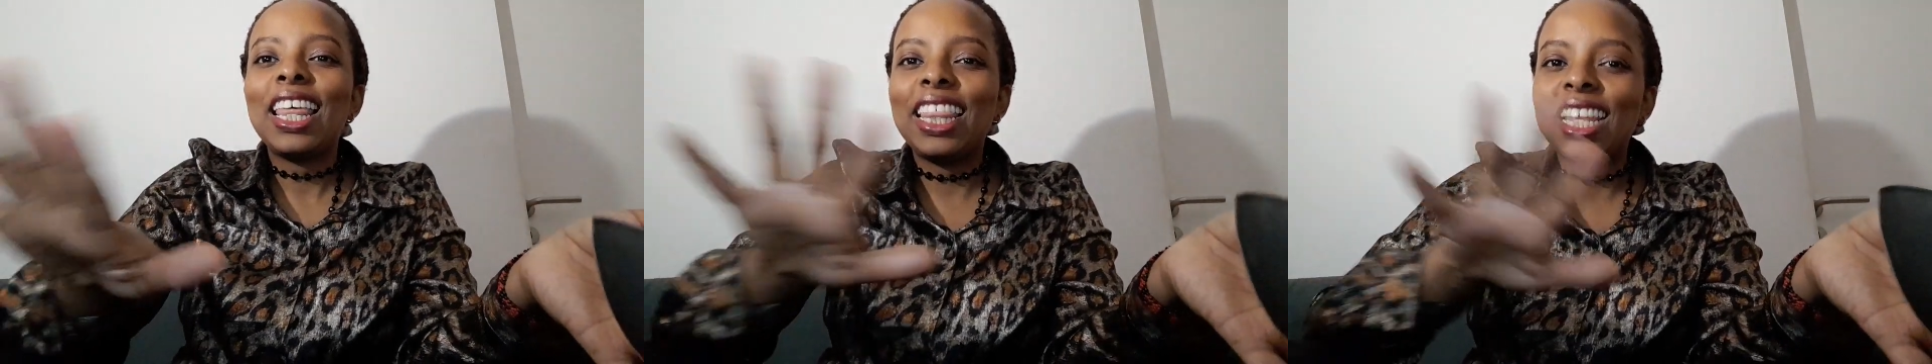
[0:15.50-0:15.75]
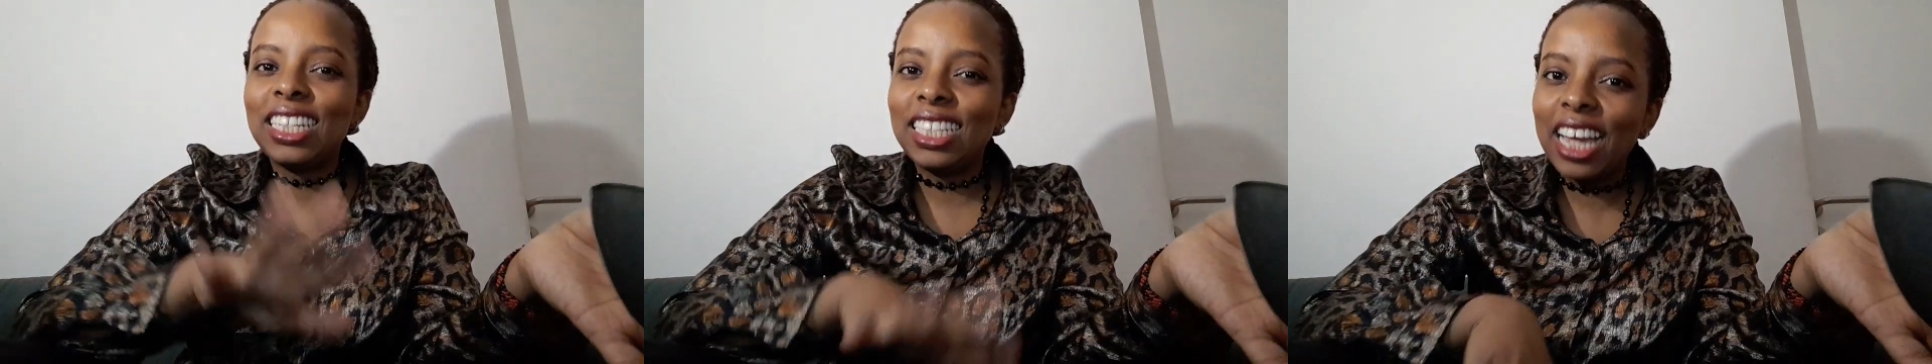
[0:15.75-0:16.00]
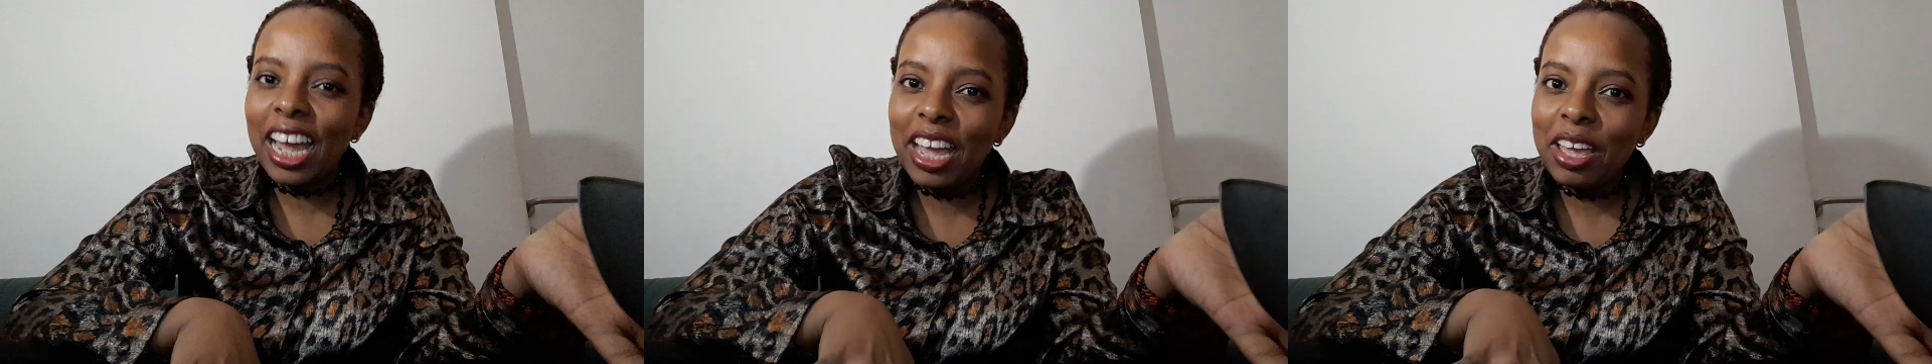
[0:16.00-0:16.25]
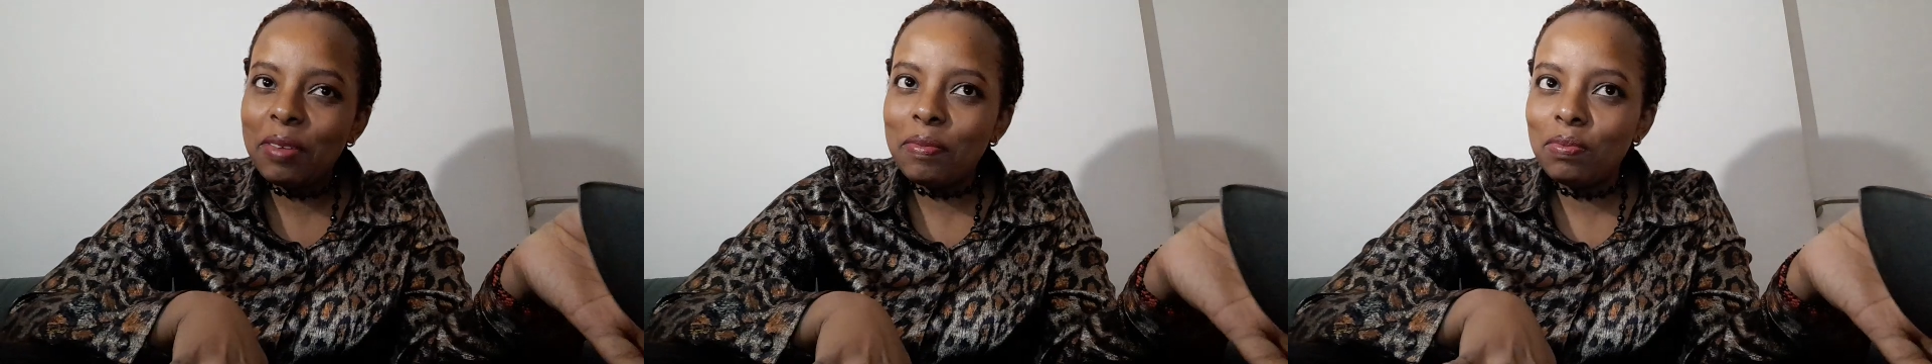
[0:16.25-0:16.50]
the
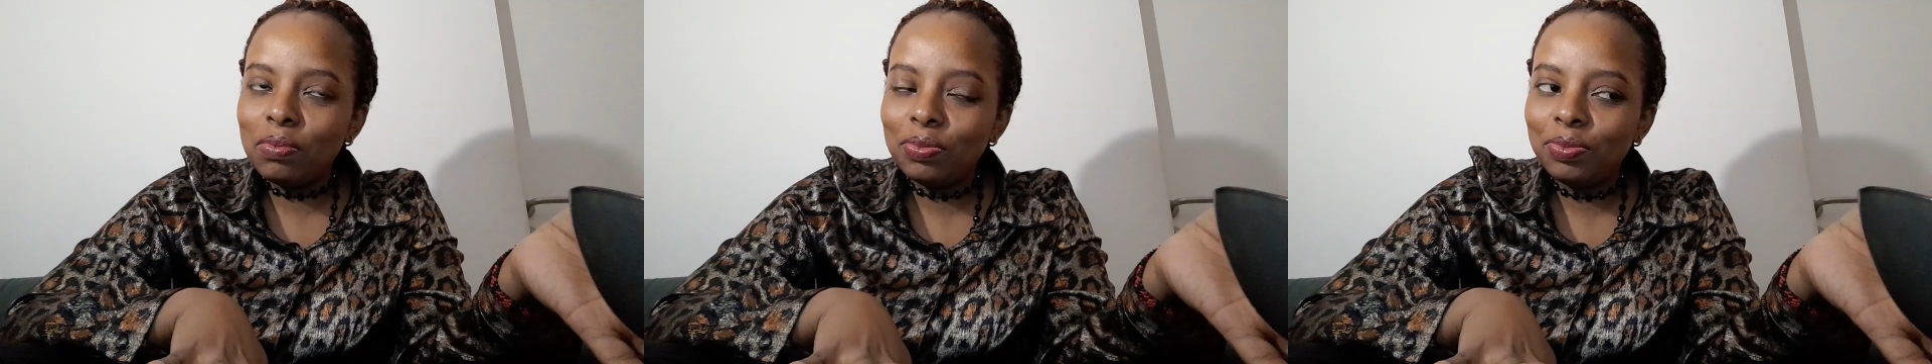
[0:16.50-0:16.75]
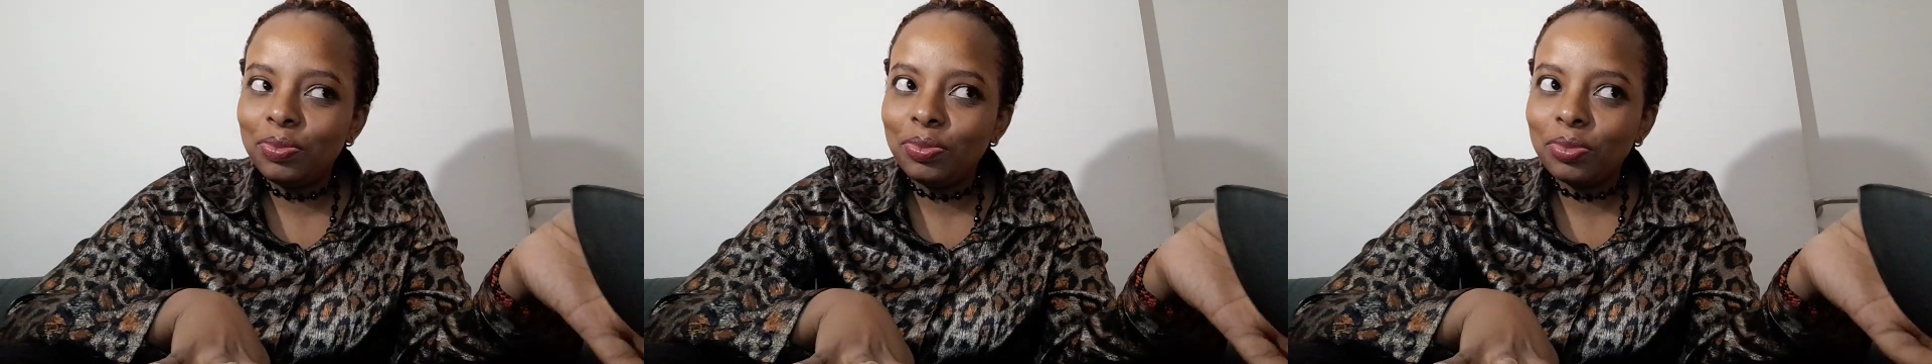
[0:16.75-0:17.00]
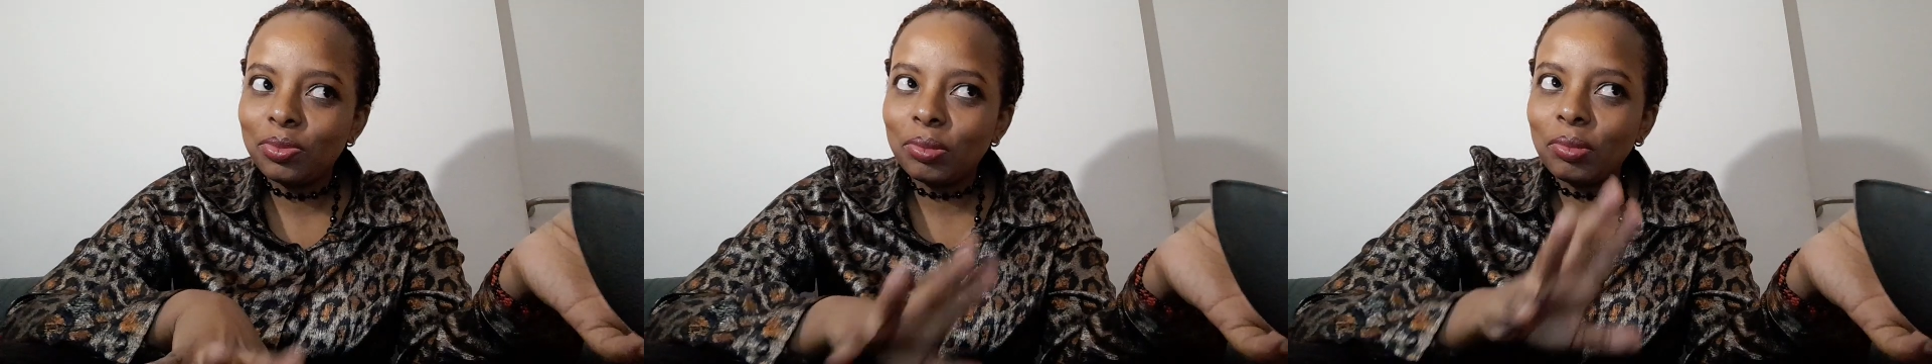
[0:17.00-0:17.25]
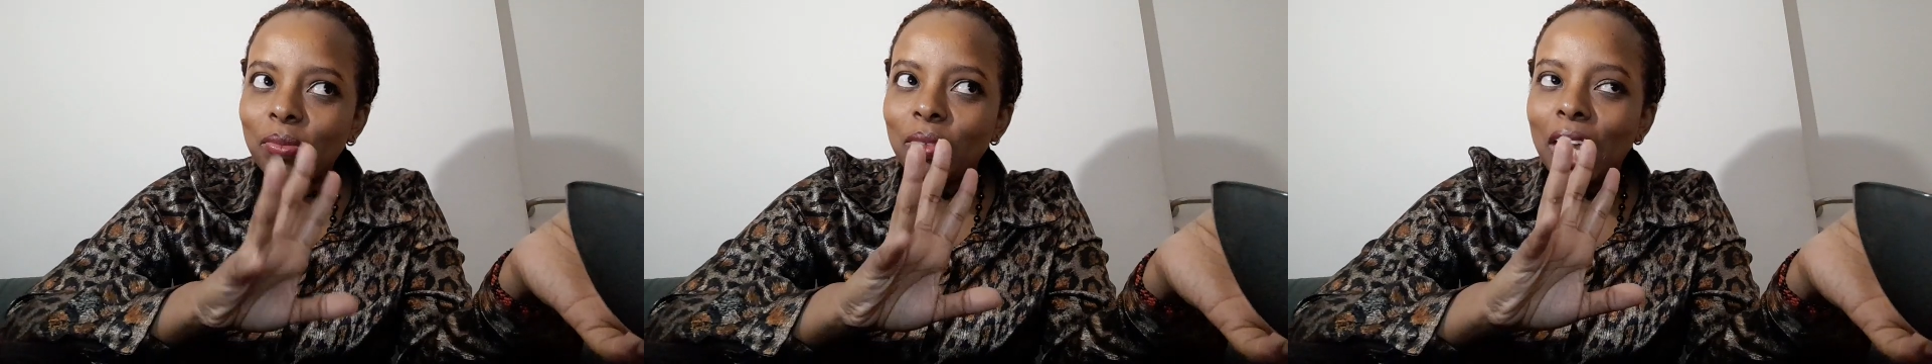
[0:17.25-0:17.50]
time
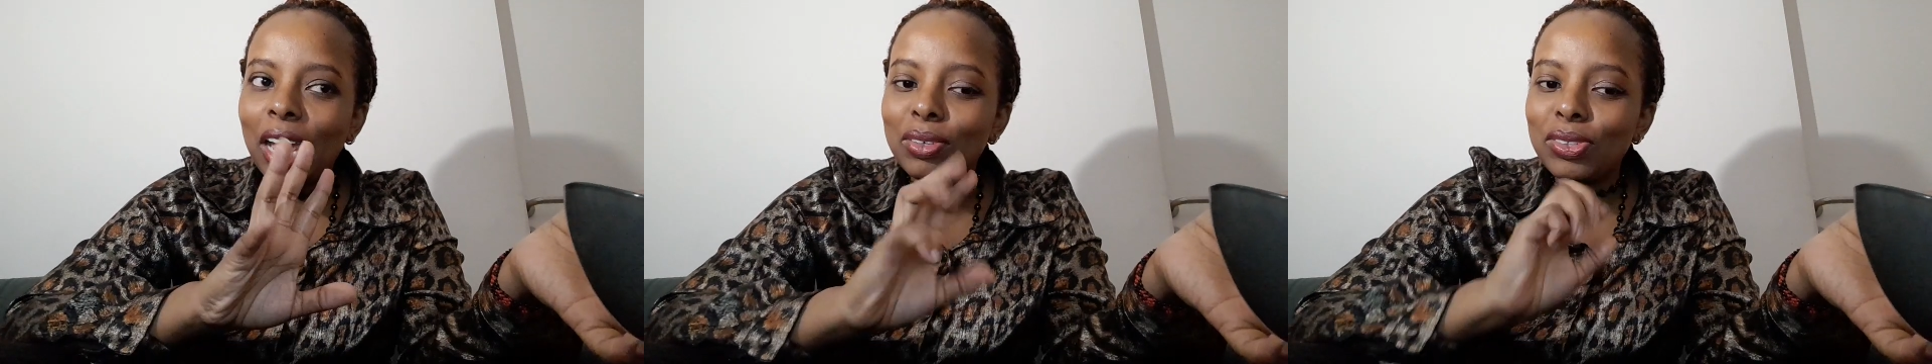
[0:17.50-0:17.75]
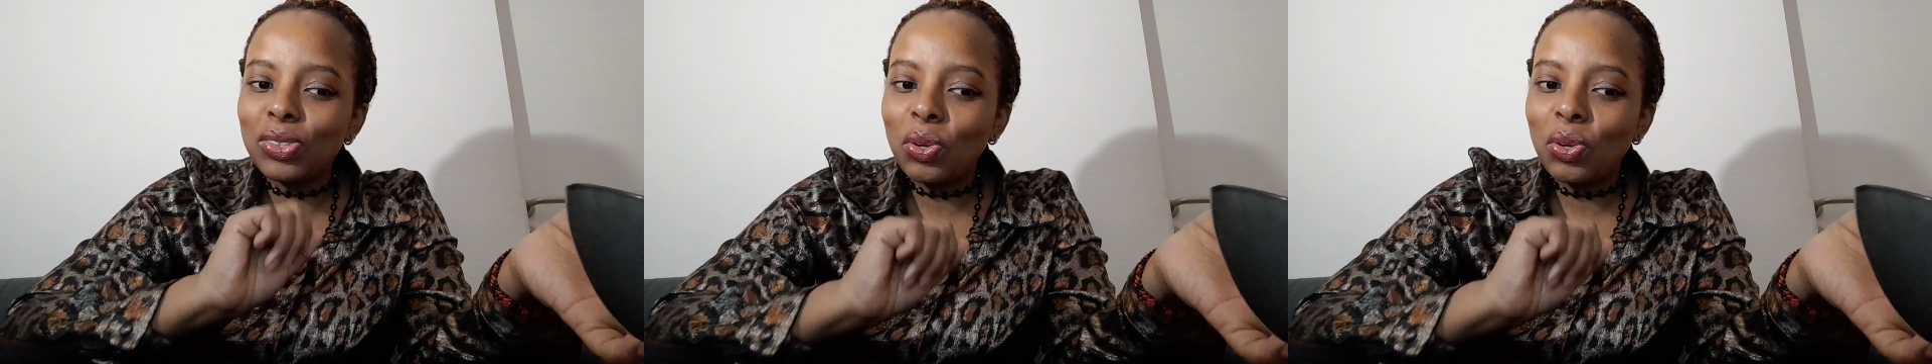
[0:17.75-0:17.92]
I was